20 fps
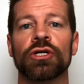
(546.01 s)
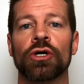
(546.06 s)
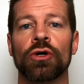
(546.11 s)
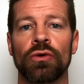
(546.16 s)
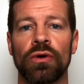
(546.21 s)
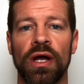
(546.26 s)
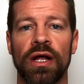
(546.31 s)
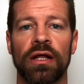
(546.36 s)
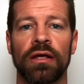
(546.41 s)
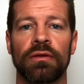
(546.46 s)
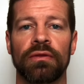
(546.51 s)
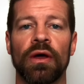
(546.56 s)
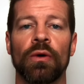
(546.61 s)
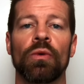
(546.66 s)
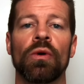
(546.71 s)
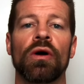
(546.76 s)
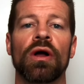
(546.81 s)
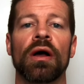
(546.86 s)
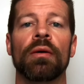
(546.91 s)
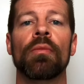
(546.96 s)
a credit that
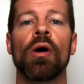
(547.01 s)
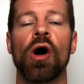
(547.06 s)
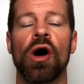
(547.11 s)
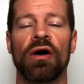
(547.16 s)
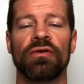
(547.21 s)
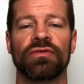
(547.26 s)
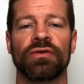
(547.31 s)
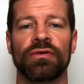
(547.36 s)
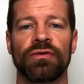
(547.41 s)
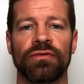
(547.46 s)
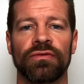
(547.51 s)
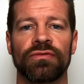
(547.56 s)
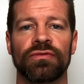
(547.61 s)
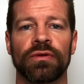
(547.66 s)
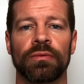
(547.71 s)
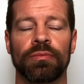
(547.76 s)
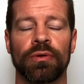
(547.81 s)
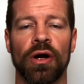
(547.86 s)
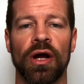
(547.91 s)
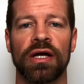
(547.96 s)
will come off of the
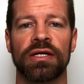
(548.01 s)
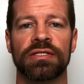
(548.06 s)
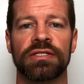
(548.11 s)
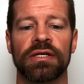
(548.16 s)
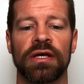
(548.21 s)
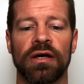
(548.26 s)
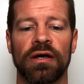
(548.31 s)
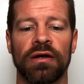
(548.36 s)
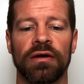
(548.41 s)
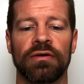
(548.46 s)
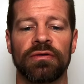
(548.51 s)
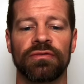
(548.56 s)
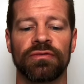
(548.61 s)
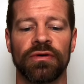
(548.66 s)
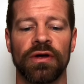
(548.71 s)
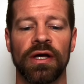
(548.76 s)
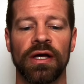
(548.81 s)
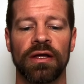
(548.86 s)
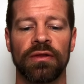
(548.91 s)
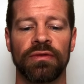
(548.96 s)
price of
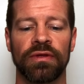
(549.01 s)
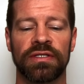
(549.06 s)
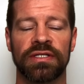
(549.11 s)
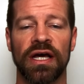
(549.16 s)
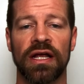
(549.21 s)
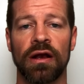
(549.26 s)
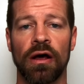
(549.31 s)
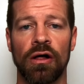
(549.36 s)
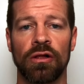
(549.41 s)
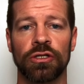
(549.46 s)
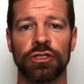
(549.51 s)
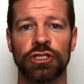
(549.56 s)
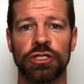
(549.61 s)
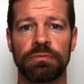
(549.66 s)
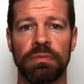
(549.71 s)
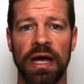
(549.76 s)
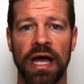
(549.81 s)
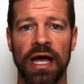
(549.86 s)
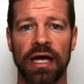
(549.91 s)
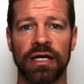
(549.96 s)
the technology
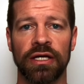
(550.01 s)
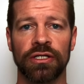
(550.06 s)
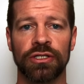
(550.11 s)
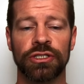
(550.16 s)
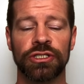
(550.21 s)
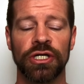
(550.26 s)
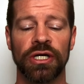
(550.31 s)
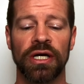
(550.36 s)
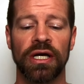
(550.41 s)
package.